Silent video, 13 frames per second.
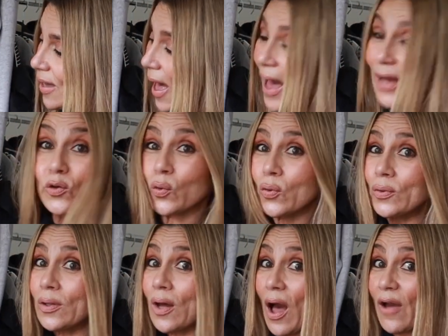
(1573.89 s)
at
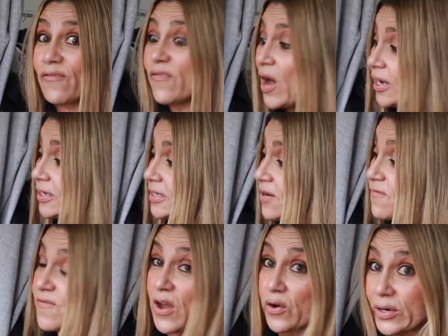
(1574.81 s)
all, I find it
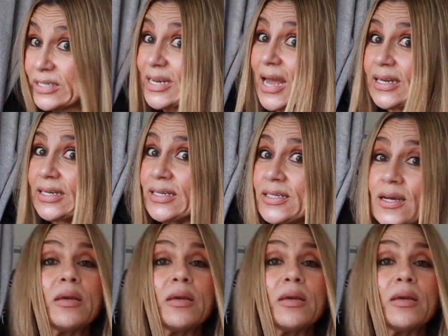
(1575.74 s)
very dated